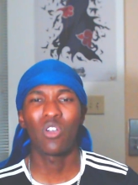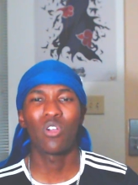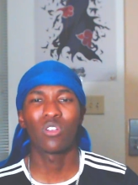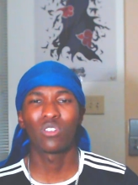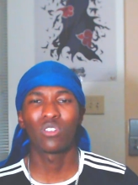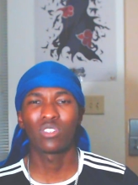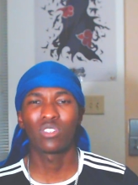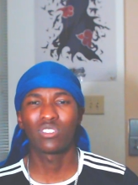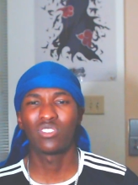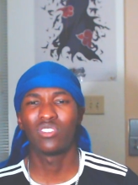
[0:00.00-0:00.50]

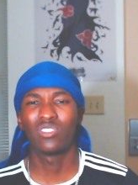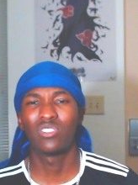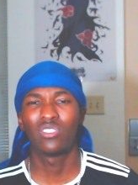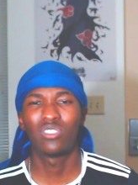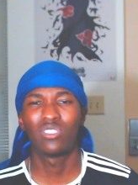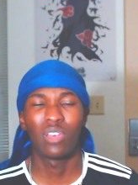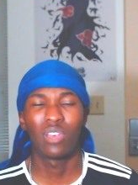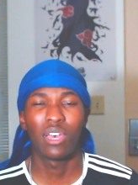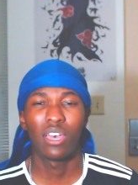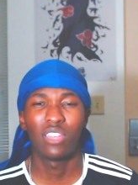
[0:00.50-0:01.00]

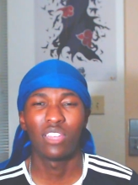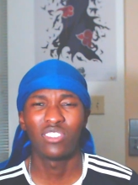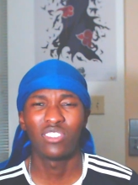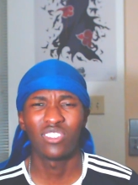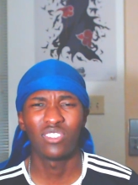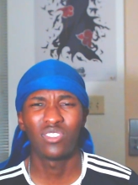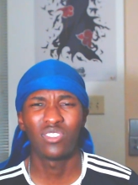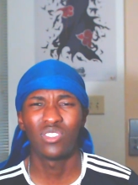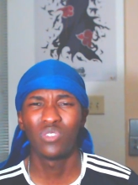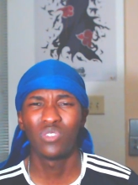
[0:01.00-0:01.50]
arc's, is
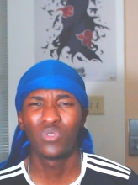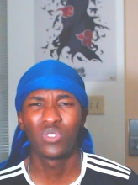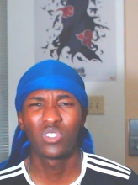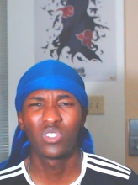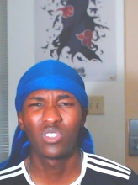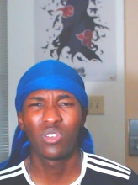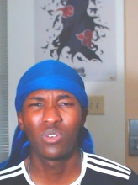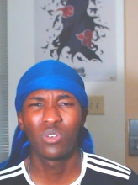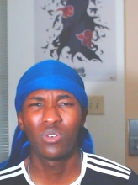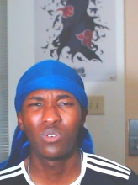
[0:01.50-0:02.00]
it Silver Soul